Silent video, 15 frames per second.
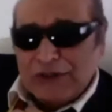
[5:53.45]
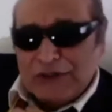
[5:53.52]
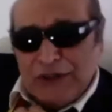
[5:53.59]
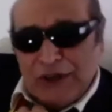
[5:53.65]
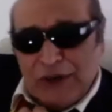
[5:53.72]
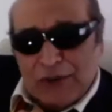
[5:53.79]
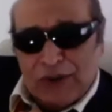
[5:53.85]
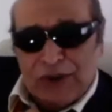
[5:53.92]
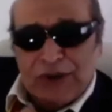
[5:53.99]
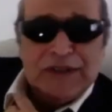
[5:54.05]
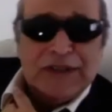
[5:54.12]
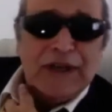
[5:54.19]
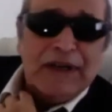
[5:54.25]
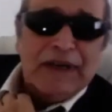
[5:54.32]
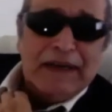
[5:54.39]
no war.
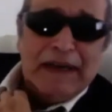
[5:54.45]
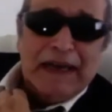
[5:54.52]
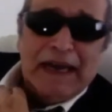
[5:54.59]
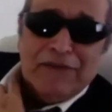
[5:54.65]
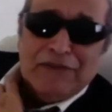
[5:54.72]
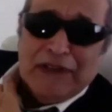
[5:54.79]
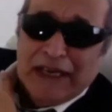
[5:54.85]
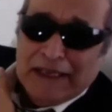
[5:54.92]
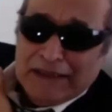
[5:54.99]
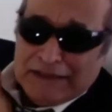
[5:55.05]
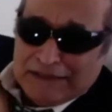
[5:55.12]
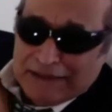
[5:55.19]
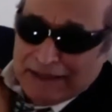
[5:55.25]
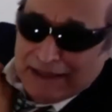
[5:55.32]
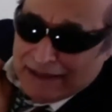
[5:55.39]
Uh,
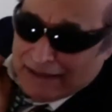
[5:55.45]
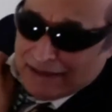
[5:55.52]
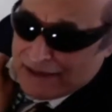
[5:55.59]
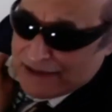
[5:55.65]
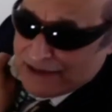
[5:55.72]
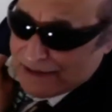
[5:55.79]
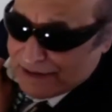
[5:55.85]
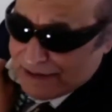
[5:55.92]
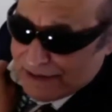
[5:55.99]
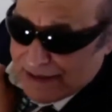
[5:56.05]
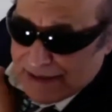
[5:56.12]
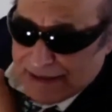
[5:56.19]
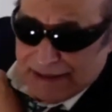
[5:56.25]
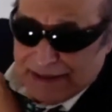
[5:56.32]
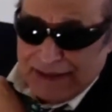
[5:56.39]
Afghanistan and
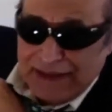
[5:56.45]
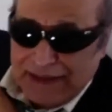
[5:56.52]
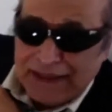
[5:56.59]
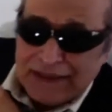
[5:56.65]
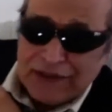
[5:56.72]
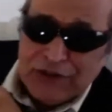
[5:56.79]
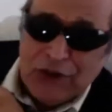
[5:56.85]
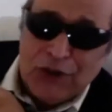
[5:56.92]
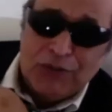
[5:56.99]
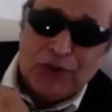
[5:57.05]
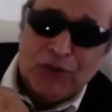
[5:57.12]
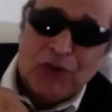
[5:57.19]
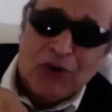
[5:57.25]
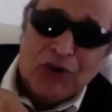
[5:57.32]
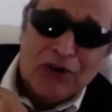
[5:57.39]
Syria and global
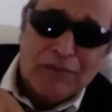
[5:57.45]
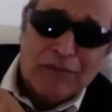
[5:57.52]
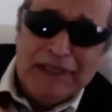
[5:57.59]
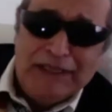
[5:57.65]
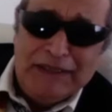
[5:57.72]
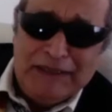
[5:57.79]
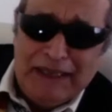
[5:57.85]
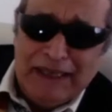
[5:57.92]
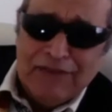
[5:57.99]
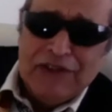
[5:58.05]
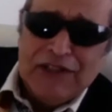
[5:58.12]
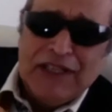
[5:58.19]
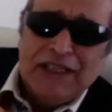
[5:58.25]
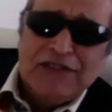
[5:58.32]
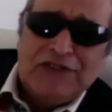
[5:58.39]
warming,
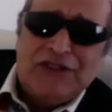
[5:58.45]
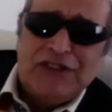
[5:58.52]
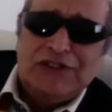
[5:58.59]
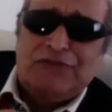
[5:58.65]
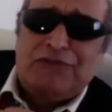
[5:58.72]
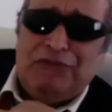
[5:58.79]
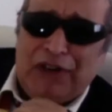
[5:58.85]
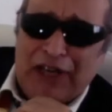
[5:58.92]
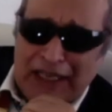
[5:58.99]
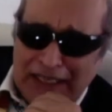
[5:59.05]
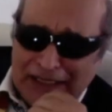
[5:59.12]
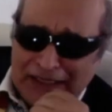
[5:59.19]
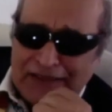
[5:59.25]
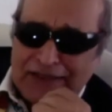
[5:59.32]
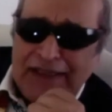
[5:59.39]
everything's just
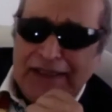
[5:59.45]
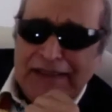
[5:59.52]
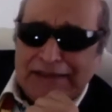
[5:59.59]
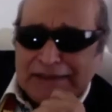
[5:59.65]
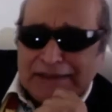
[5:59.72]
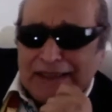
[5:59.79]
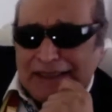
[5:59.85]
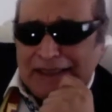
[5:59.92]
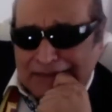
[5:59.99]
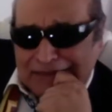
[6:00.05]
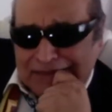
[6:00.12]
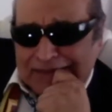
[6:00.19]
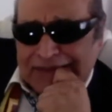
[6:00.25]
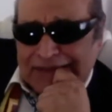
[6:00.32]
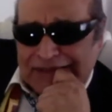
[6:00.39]
fine. Thank you. Yeah.
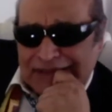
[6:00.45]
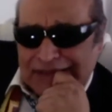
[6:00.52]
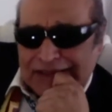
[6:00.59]
Well, I